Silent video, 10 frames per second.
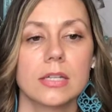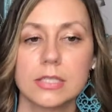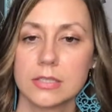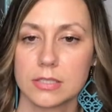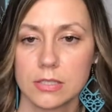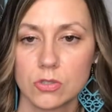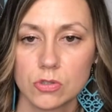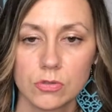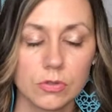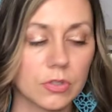is
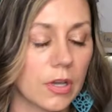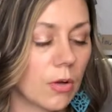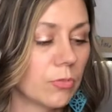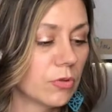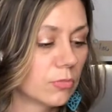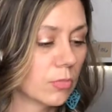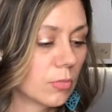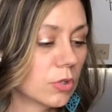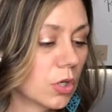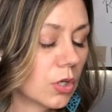essential to help them
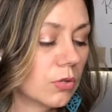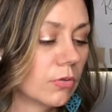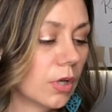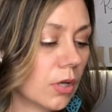learn